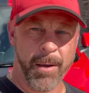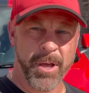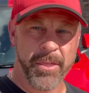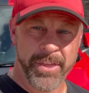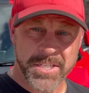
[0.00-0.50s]

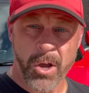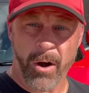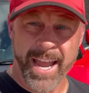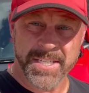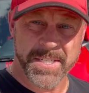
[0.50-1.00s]
This
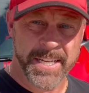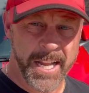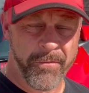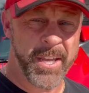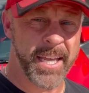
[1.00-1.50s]
car has
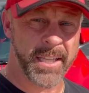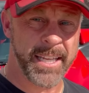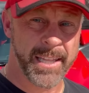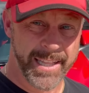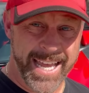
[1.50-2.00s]

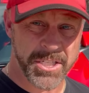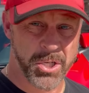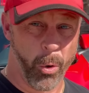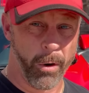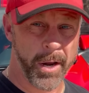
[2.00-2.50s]
significantly less
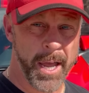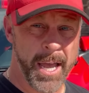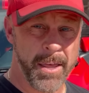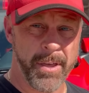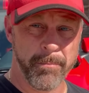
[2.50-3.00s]
torque
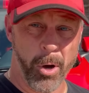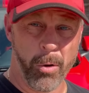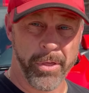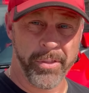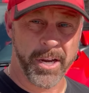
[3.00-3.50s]
than
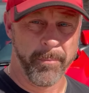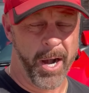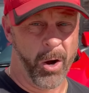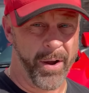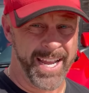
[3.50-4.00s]
both the
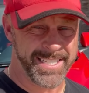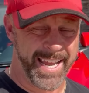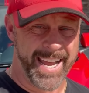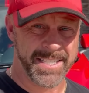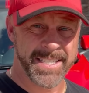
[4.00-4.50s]
Camaro
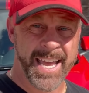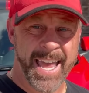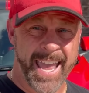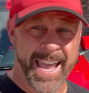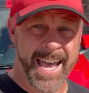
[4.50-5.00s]
SS
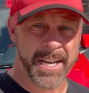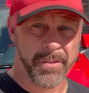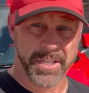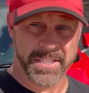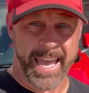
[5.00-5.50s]
and
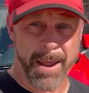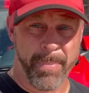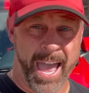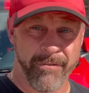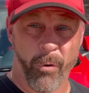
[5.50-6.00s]
the Scat
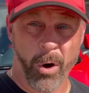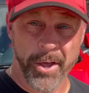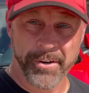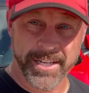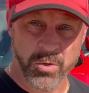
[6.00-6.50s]
Pack.
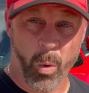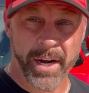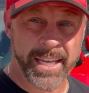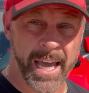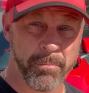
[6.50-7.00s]

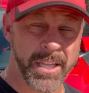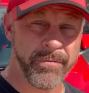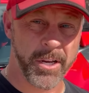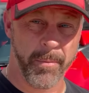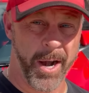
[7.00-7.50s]
420, I believe
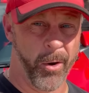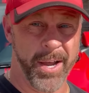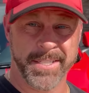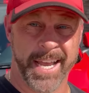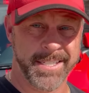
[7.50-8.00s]
the Camaro
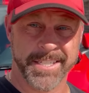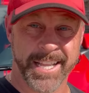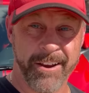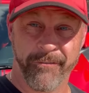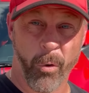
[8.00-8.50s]
SS is
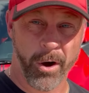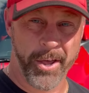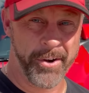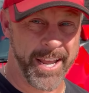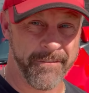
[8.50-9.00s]
like
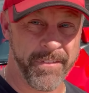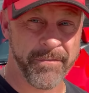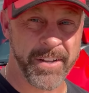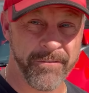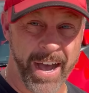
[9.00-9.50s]

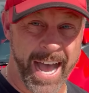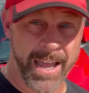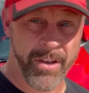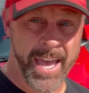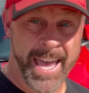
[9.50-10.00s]

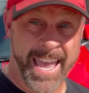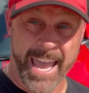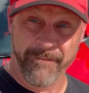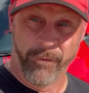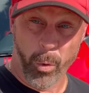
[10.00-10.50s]
455,
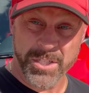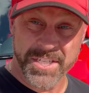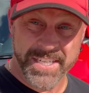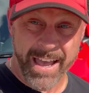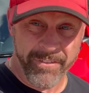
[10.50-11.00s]
and
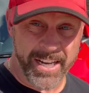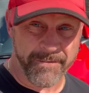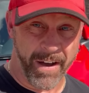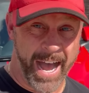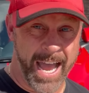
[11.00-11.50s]

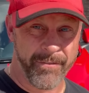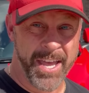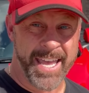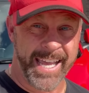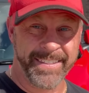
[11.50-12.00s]
475
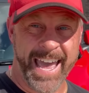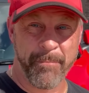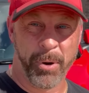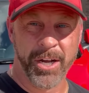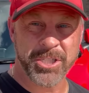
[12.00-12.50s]
in
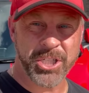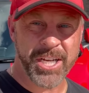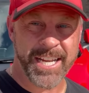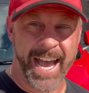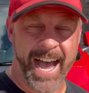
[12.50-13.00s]
that
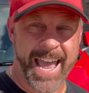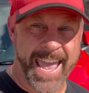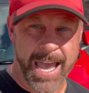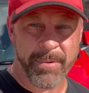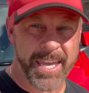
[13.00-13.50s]
punchy
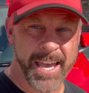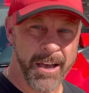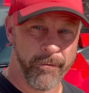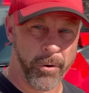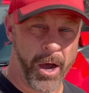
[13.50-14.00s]
Hemi
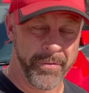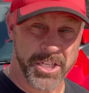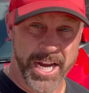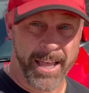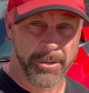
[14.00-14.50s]
on the
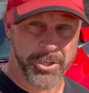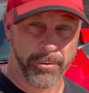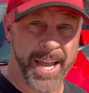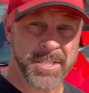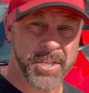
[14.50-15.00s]
Challenger,
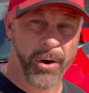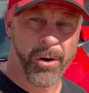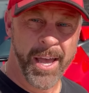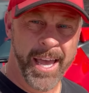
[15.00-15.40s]
right? So